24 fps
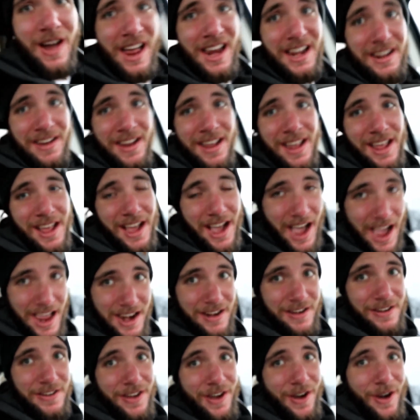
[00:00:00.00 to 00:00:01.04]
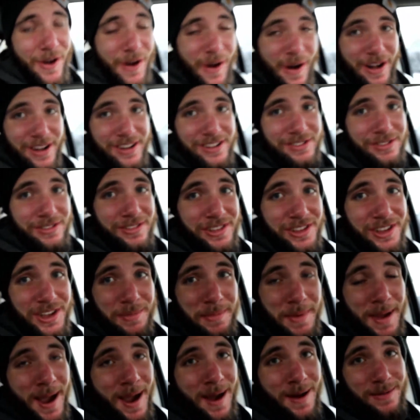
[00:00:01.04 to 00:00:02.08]
I, I don't know what it's really
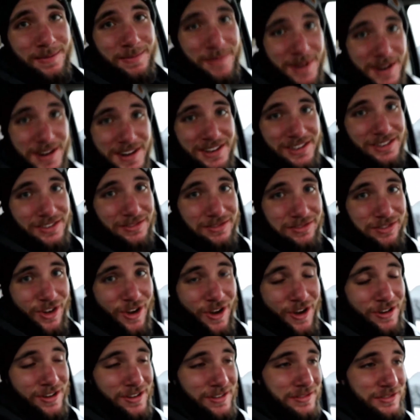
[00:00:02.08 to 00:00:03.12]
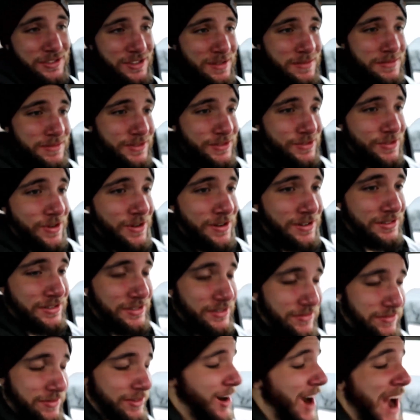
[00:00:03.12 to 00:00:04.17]
about, but it's a vlog of some sorts
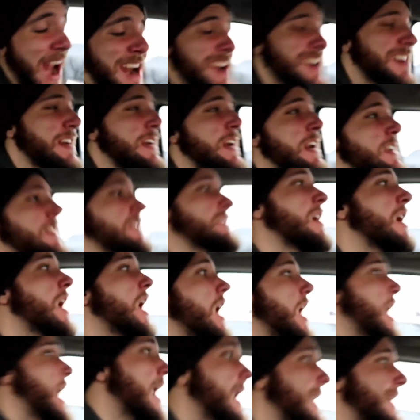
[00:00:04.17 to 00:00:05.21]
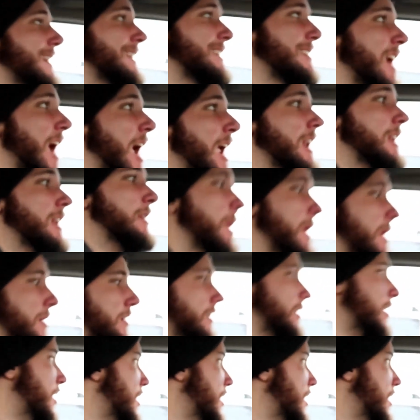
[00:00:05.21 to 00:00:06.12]
of craziness and excitement.